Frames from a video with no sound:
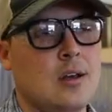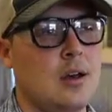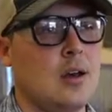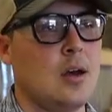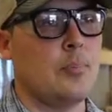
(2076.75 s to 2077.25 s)

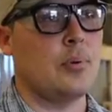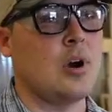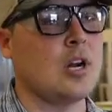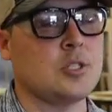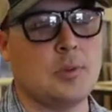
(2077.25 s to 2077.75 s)
uh,
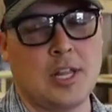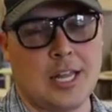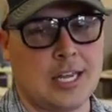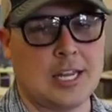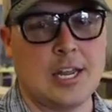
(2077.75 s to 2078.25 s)
approximately
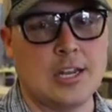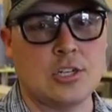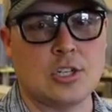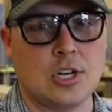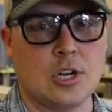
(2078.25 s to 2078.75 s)
like an
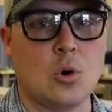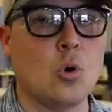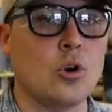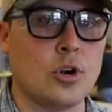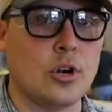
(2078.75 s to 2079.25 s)
inch and a
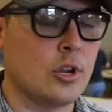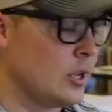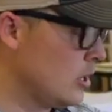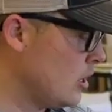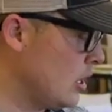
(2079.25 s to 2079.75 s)
quarter
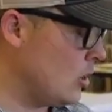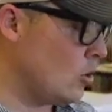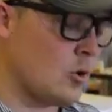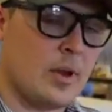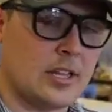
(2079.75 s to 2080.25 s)
in
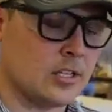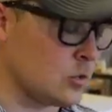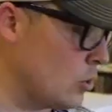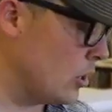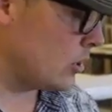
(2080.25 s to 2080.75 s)
order to make
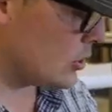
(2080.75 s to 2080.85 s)
this work.